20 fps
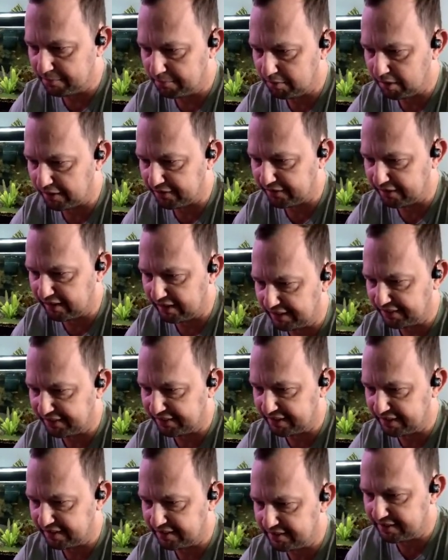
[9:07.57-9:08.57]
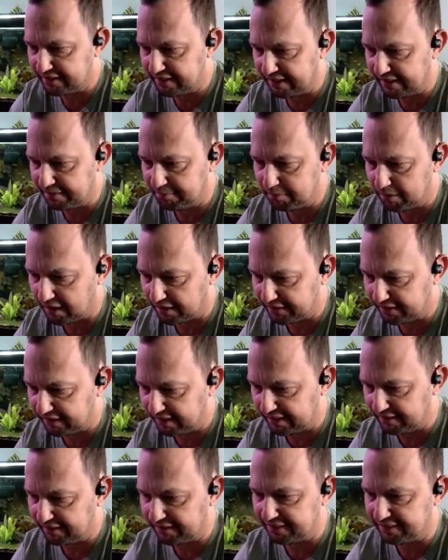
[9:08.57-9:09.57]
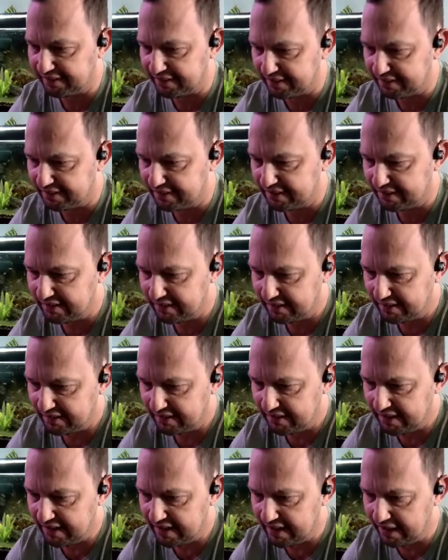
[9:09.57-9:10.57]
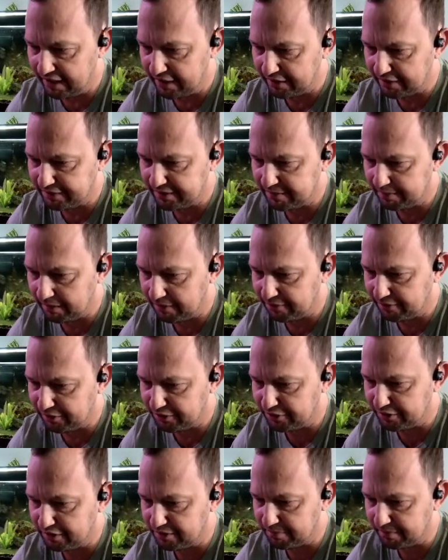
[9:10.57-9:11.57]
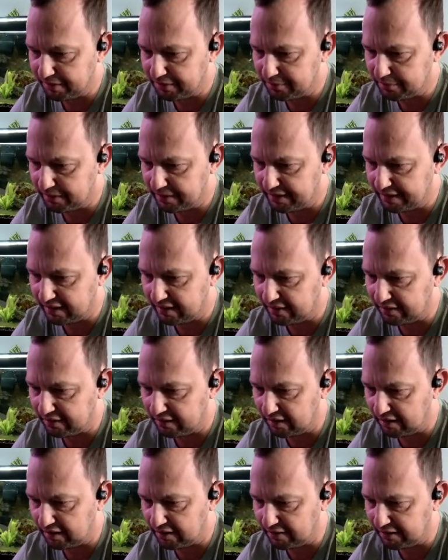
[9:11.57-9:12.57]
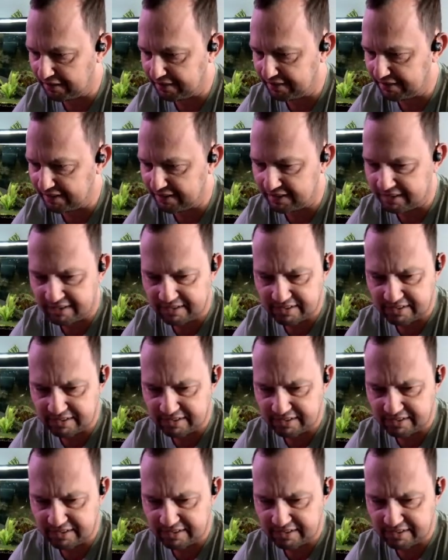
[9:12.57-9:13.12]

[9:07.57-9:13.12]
block the light there. Yeah, block the light right there. And you can see my fishies, my 20-gallon long right there.